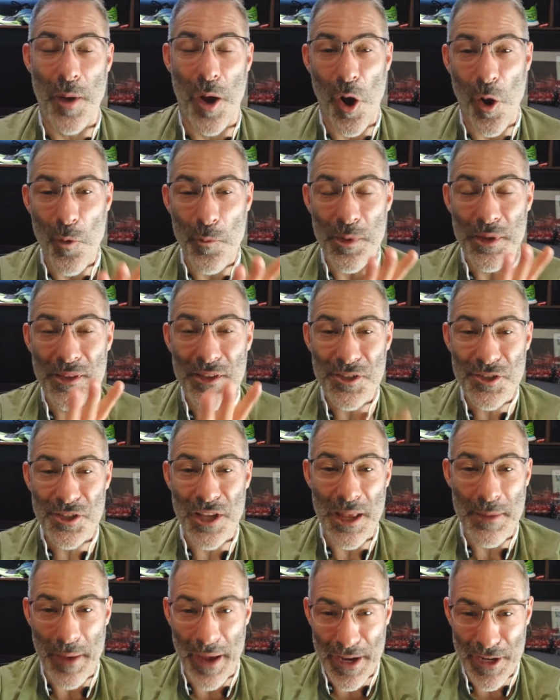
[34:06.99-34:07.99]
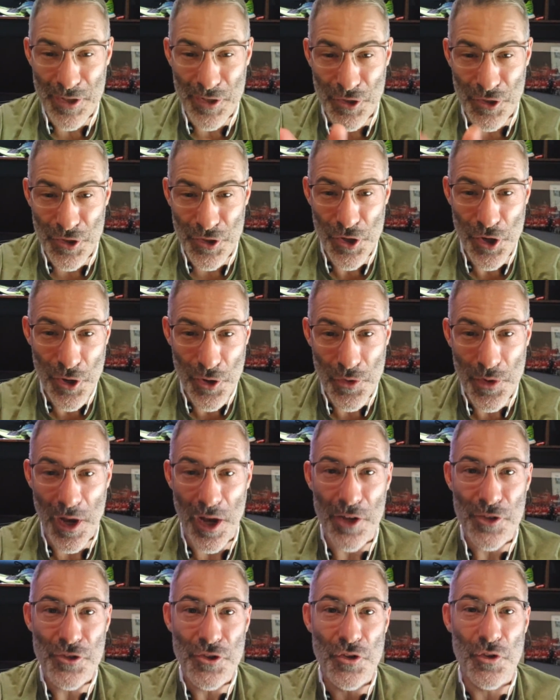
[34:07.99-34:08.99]
I'll be the same age as you,
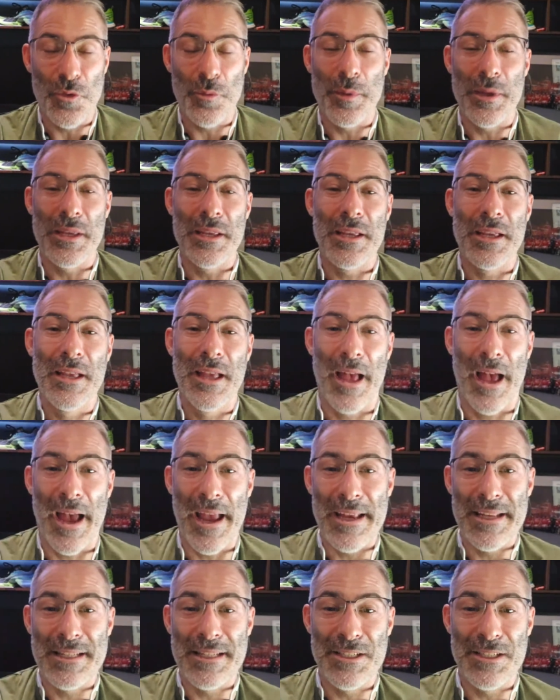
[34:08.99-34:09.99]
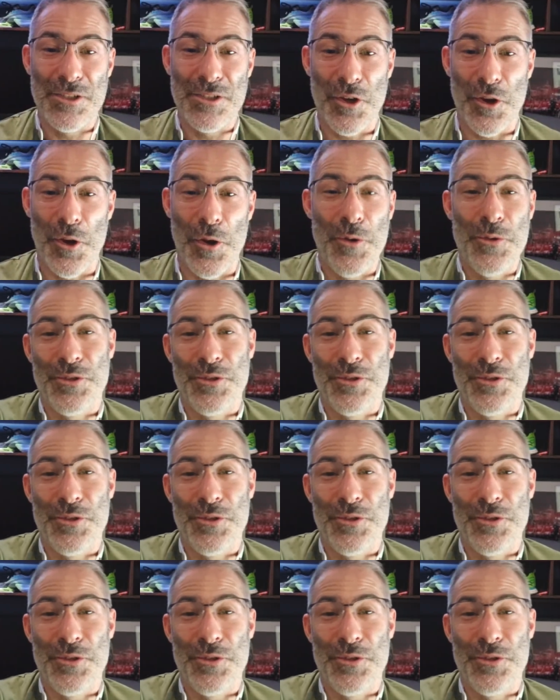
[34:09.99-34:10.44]
and you'll be 82.